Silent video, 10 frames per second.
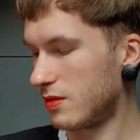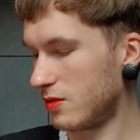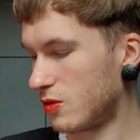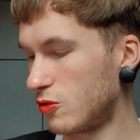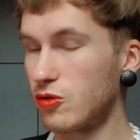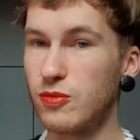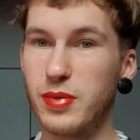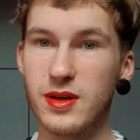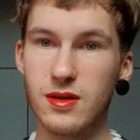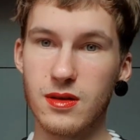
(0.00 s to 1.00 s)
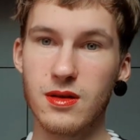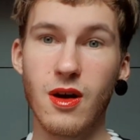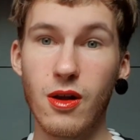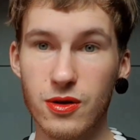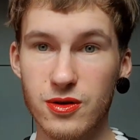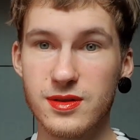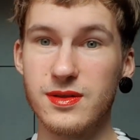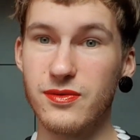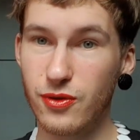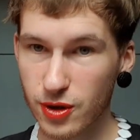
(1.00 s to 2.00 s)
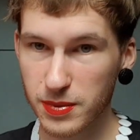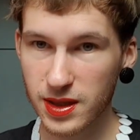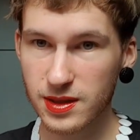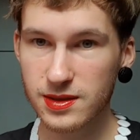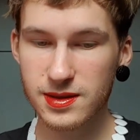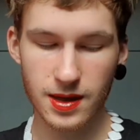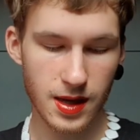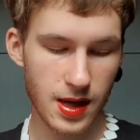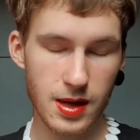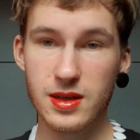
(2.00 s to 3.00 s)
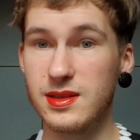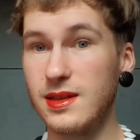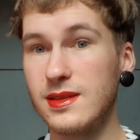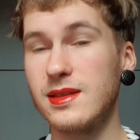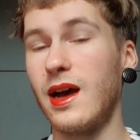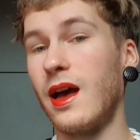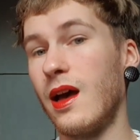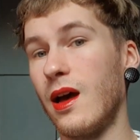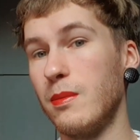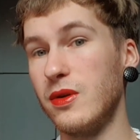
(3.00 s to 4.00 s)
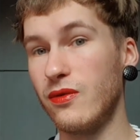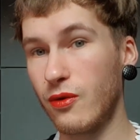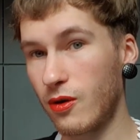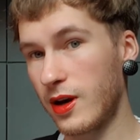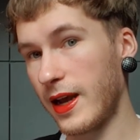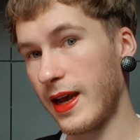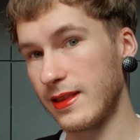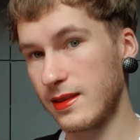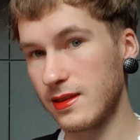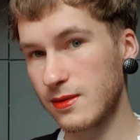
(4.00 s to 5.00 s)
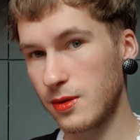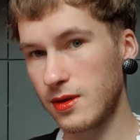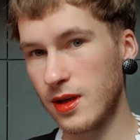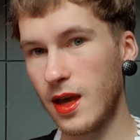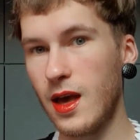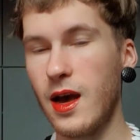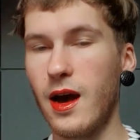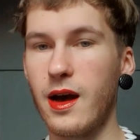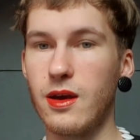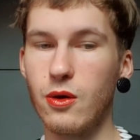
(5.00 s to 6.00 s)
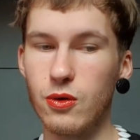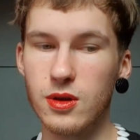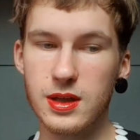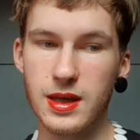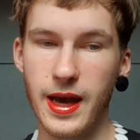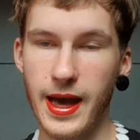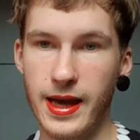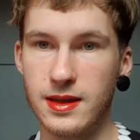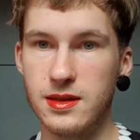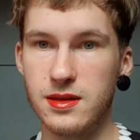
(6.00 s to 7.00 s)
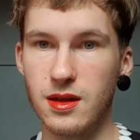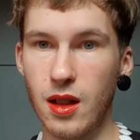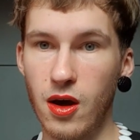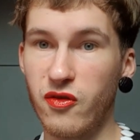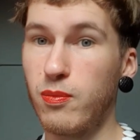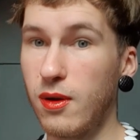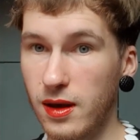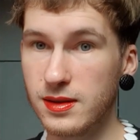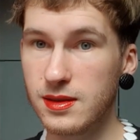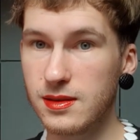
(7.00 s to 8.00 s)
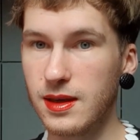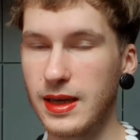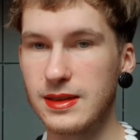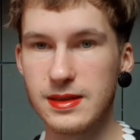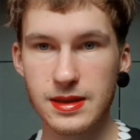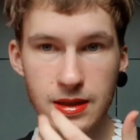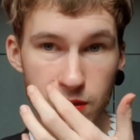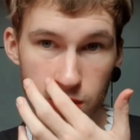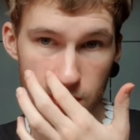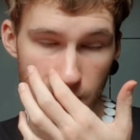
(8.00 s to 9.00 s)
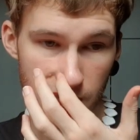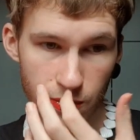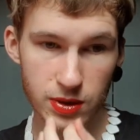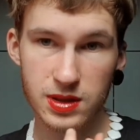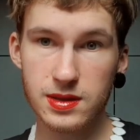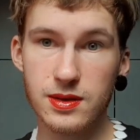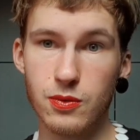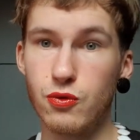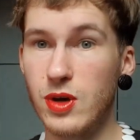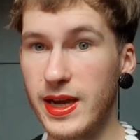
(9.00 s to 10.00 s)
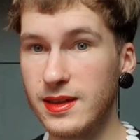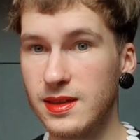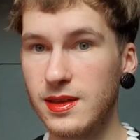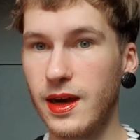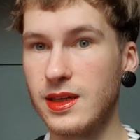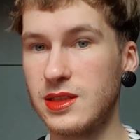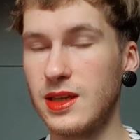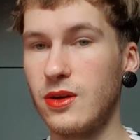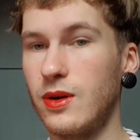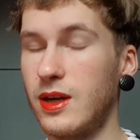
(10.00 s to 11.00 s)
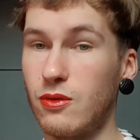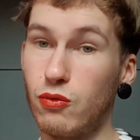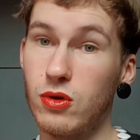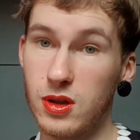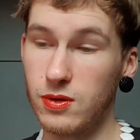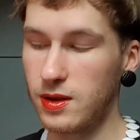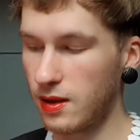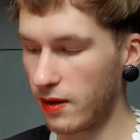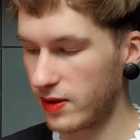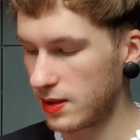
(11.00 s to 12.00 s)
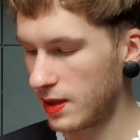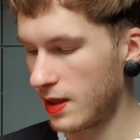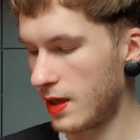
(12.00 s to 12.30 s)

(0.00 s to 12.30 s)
Sugar Pill colors and formulas, since before I had this one, I only had Love Plus as a single shade, which is a red eyeshadow, and I really love it.